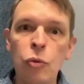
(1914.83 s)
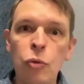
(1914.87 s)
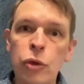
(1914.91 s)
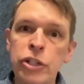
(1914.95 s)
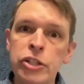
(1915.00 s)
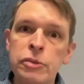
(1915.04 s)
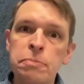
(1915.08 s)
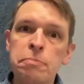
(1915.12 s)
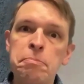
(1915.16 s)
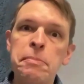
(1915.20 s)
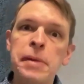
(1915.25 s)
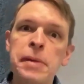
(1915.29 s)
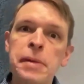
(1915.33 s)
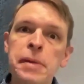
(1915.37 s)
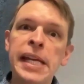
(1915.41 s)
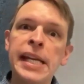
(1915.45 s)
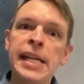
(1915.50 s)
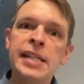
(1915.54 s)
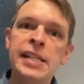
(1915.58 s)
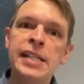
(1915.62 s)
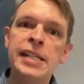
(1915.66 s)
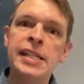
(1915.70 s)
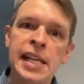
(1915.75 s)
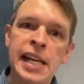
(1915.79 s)
which
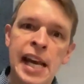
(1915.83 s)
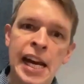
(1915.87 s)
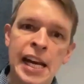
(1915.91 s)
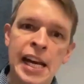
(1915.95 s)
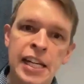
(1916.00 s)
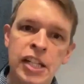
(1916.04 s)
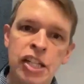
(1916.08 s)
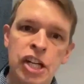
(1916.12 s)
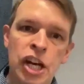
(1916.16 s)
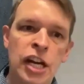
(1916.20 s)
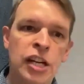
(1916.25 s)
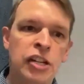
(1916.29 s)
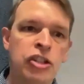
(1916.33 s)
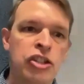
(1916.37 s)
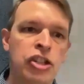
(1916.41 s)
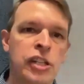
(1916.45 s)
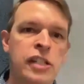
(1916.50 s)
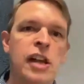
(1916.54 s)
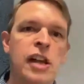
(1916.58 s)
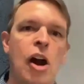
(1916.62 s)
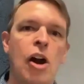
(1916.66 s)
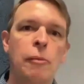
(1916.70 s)
means that any changes